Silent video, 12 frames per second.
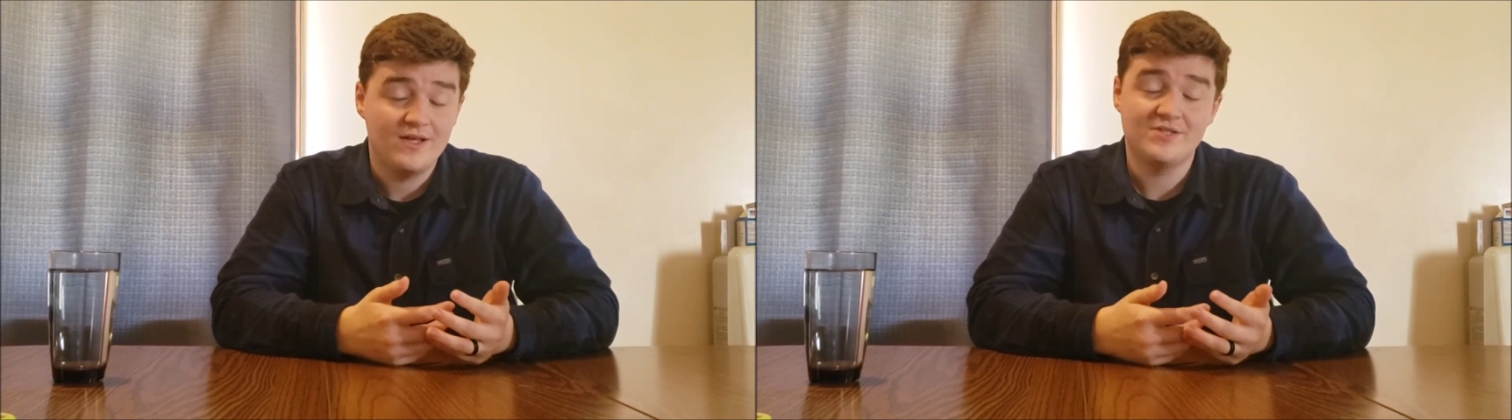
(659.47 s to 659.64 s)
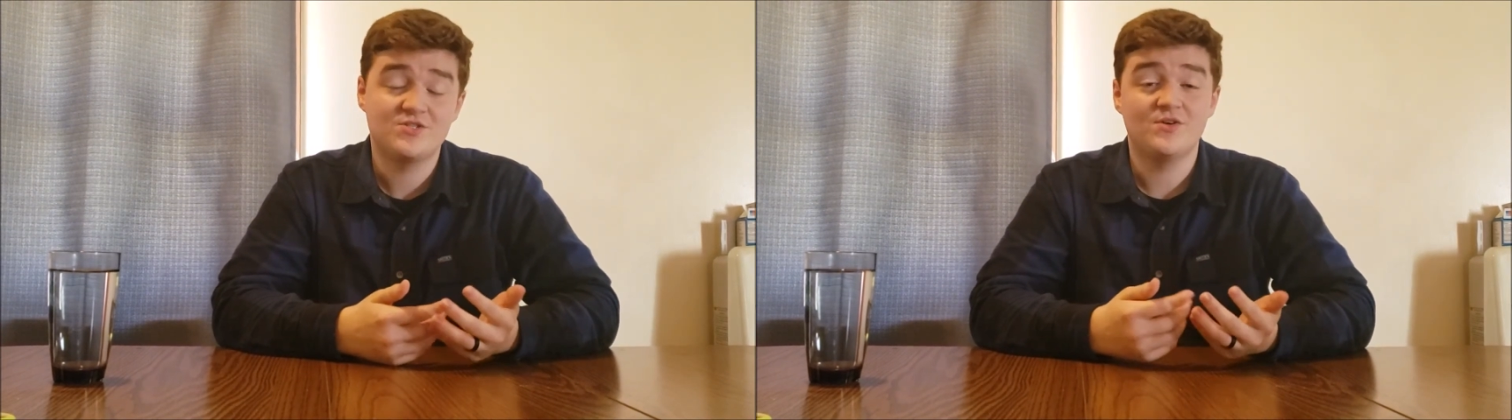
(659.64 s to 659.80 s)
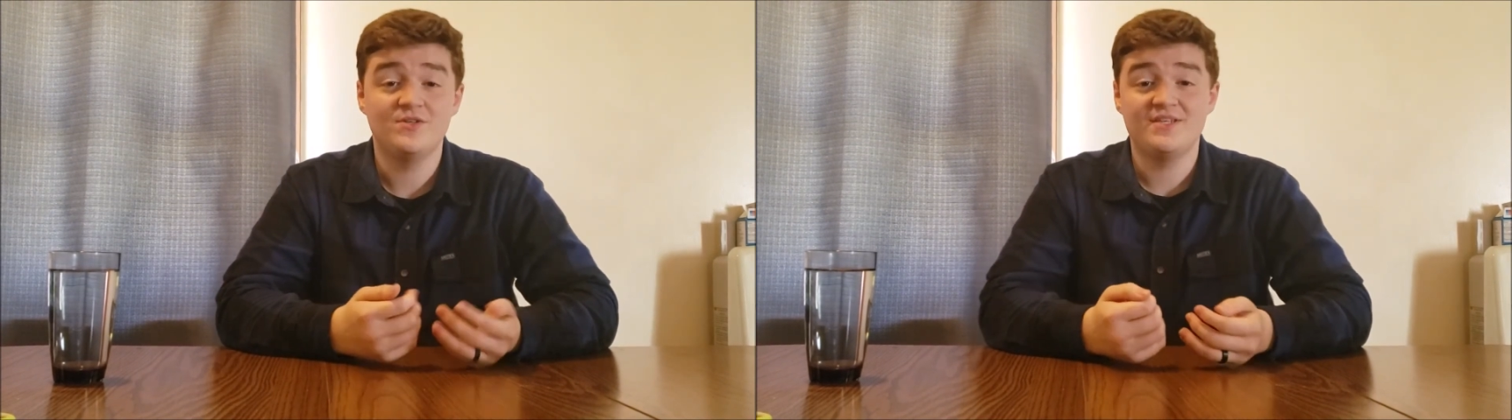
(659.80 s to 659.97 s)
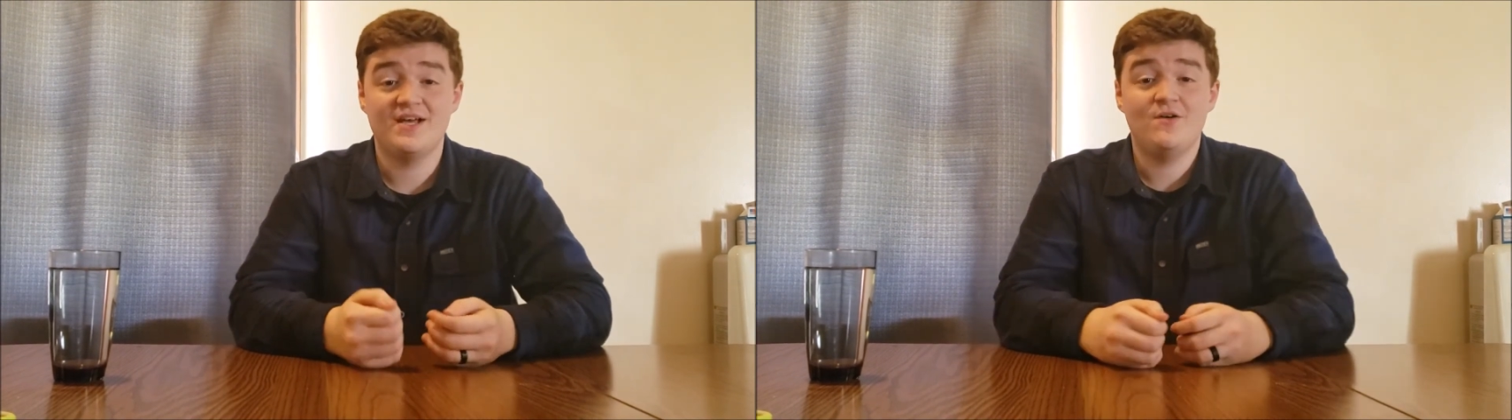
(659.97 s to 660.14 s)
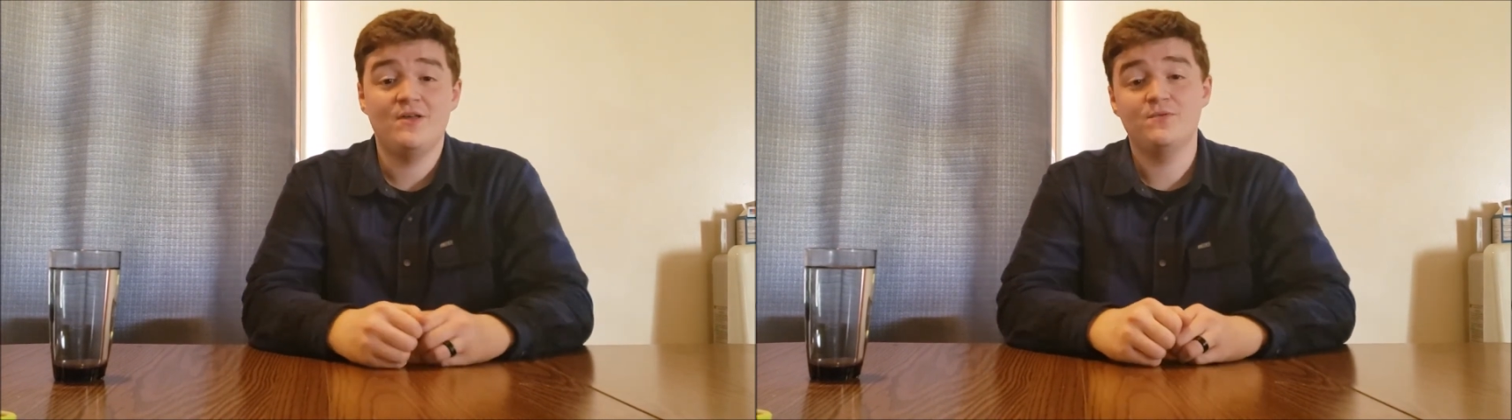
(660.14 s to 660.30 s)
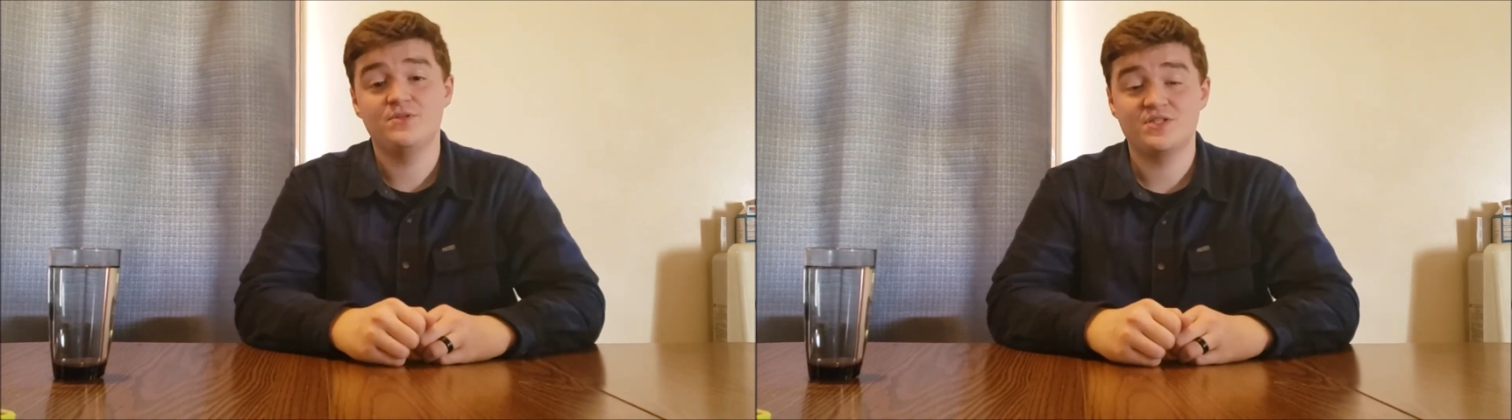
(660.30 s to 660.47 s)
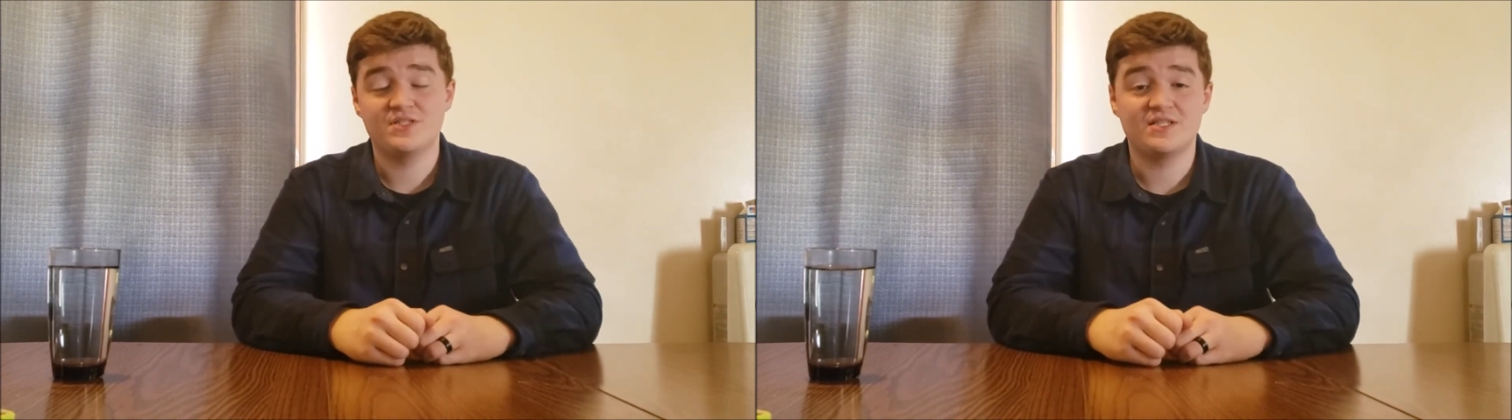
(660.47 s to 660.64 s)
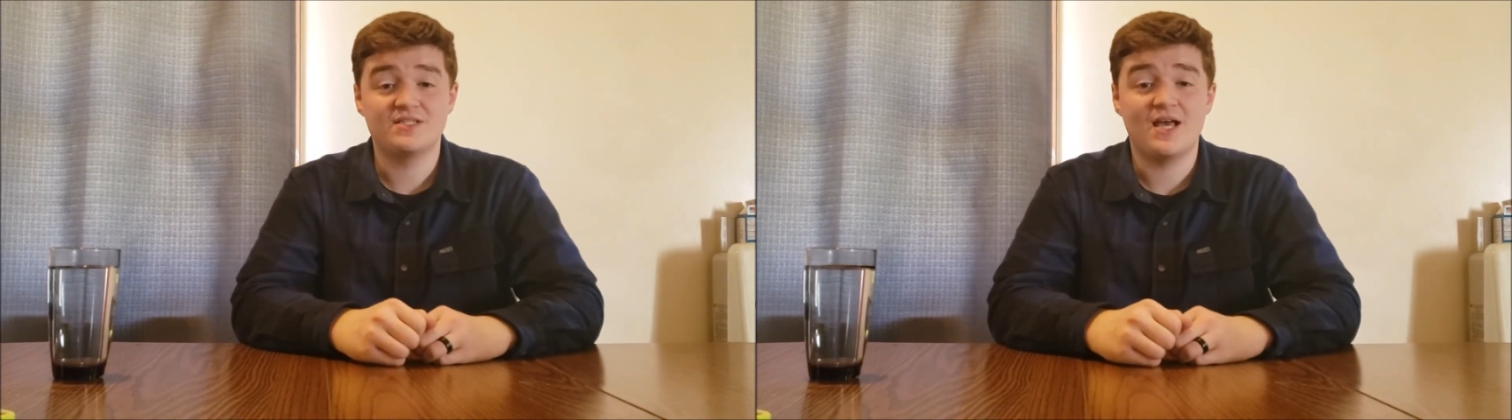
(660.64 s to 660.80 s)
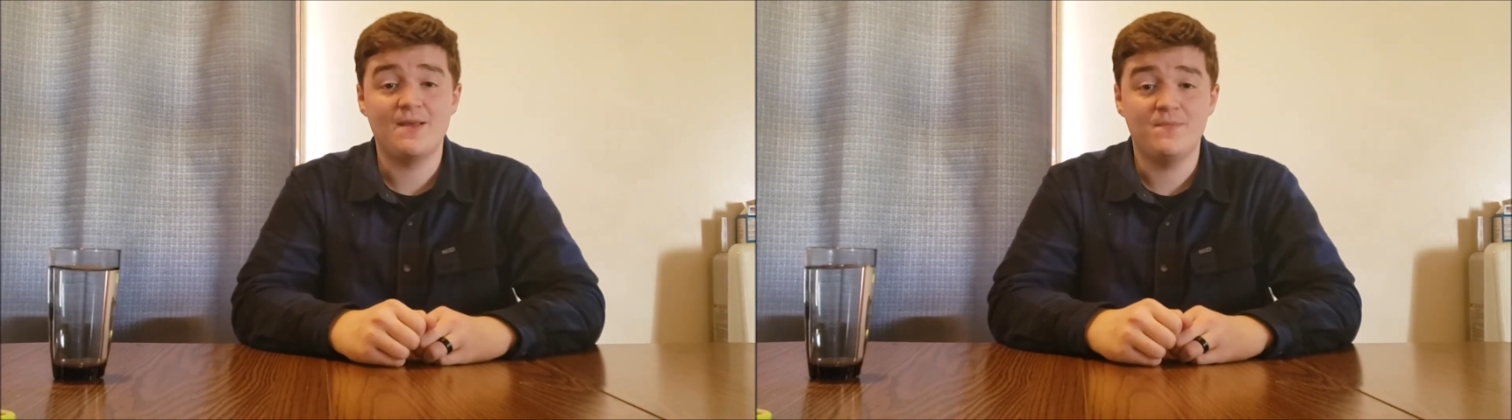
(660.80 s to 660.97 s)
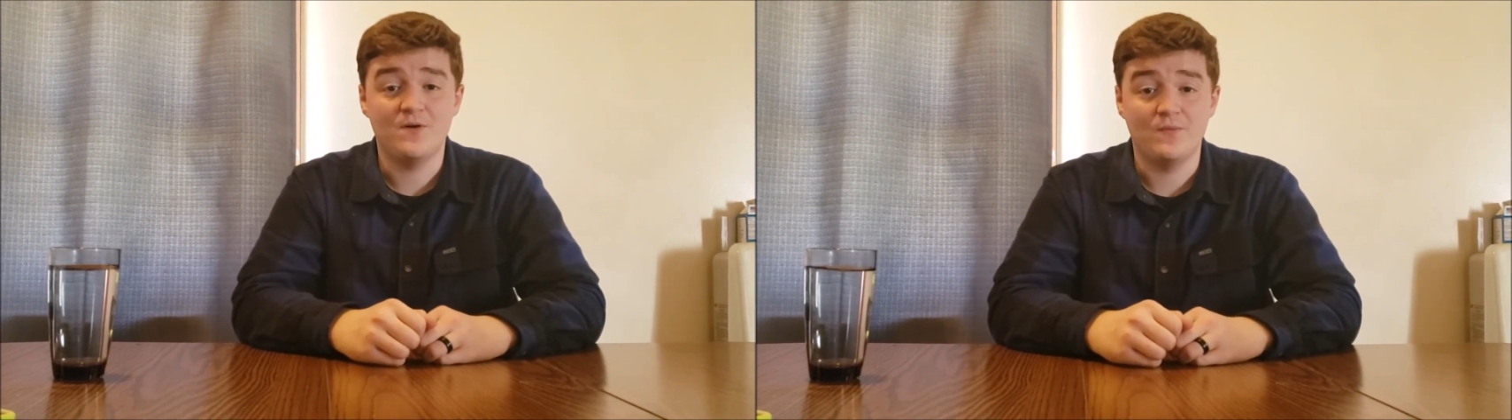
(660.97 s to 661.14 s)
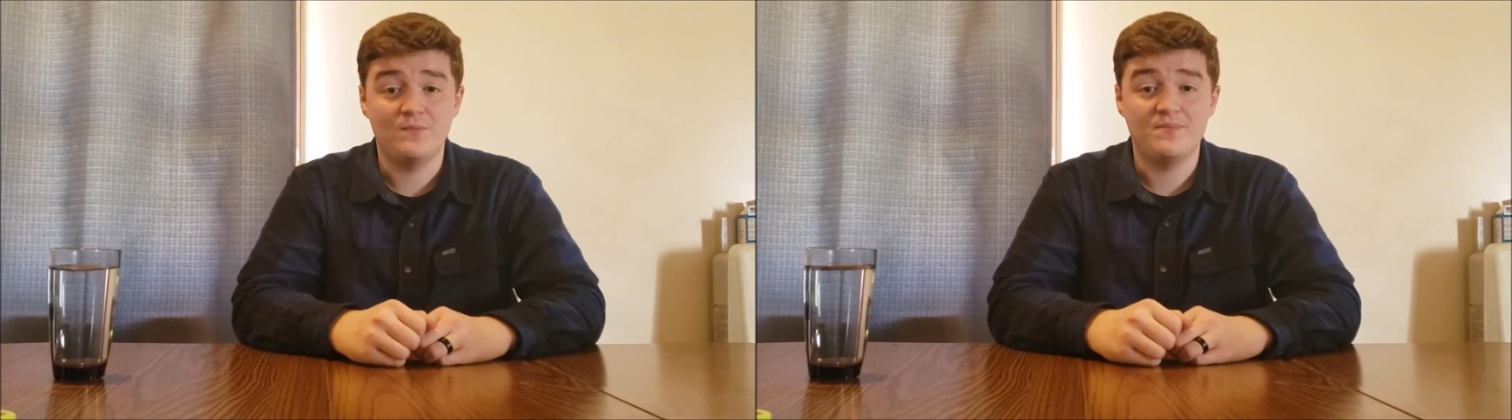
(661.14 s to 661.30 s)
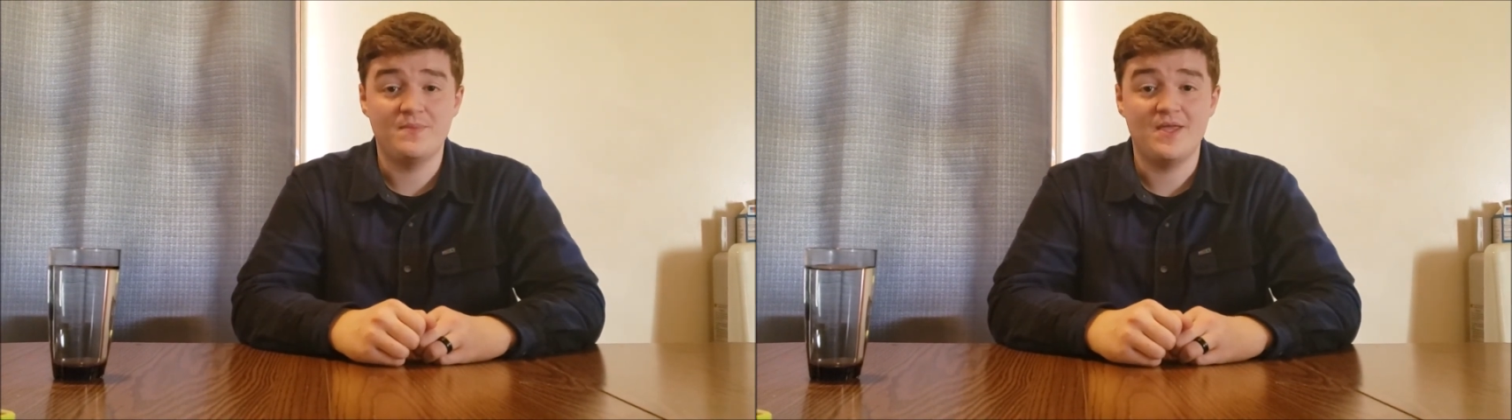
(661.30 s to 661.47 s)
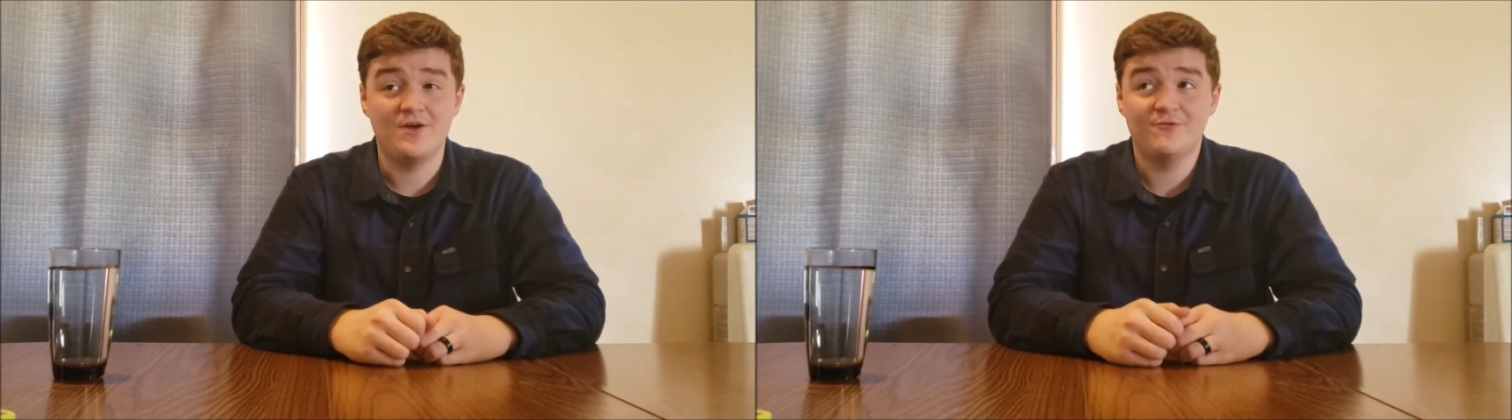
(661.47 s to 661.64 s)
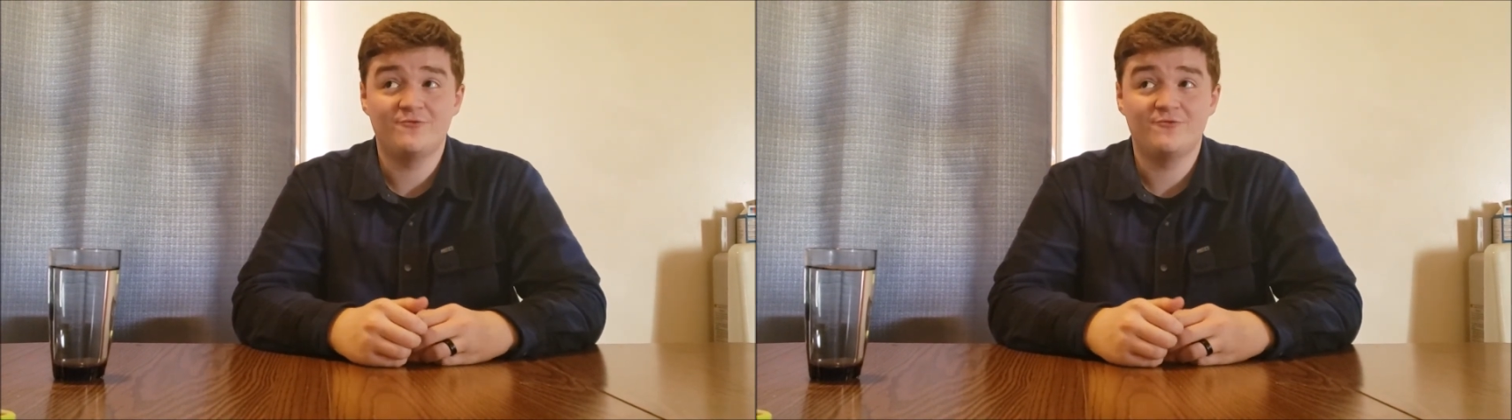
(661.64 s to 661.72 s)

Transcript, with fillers: it turns out it was just a typo and her